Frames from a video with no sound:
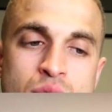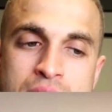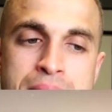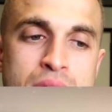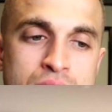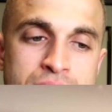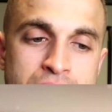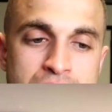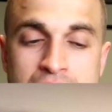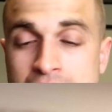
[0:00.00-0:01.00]
and rebuild
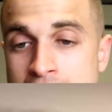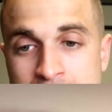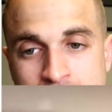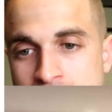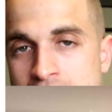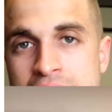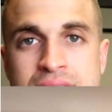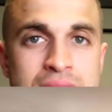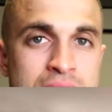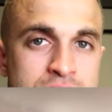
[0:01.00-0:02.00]
via the
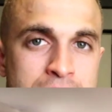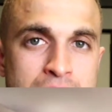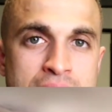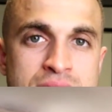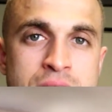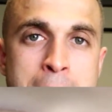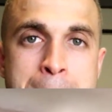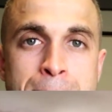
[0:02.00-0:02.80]
osteoclast and osteoblast,